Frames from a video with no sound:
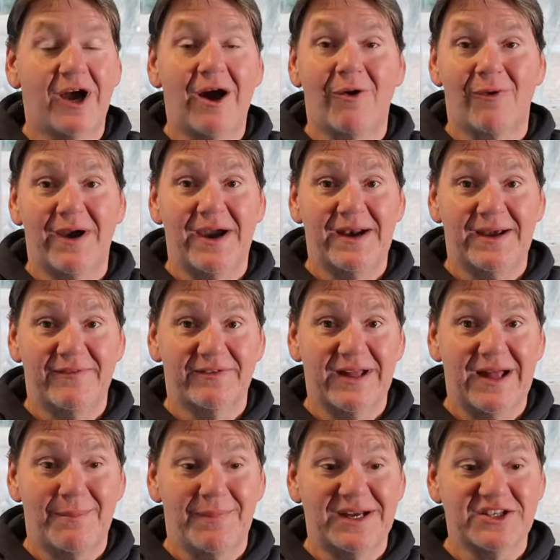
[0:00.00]
All right, I've
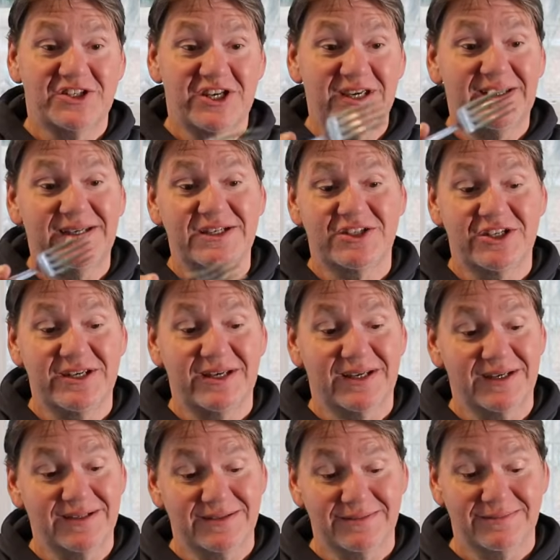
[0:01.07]
got my chili
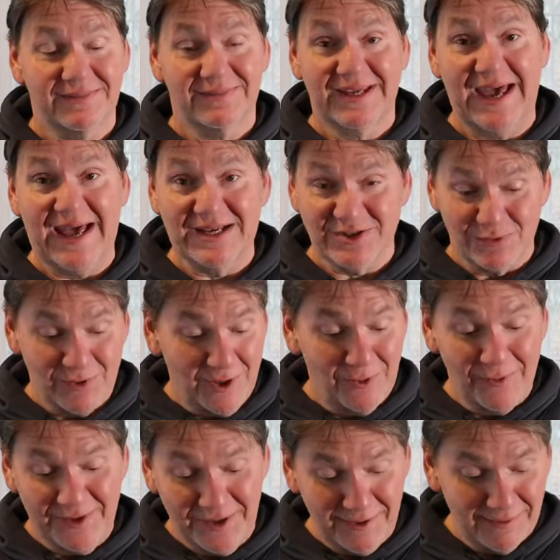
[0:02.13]
chicken
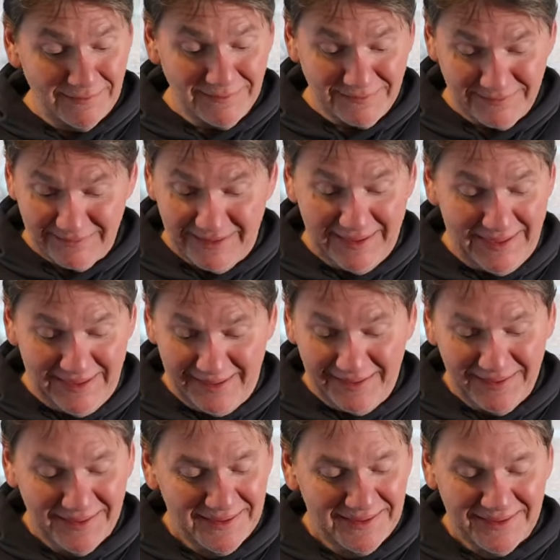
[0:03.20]
casserole here.
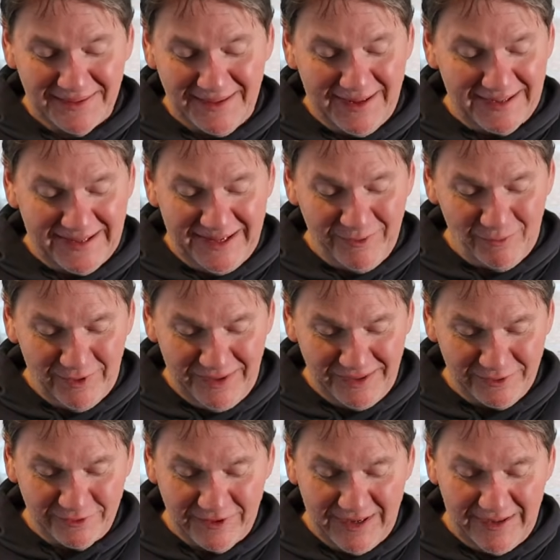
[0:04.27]
I can't
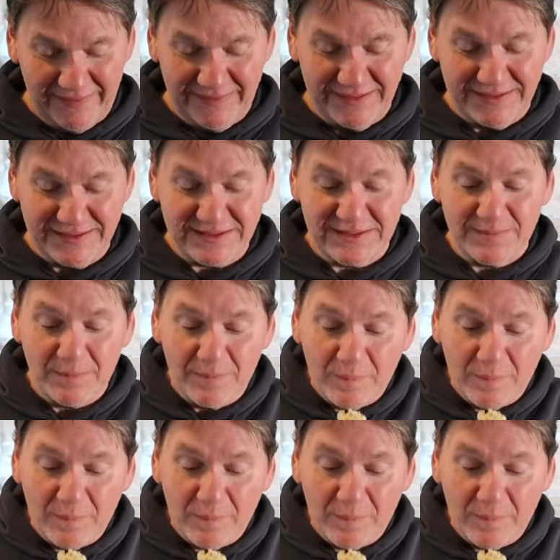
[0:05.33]
wait to try this.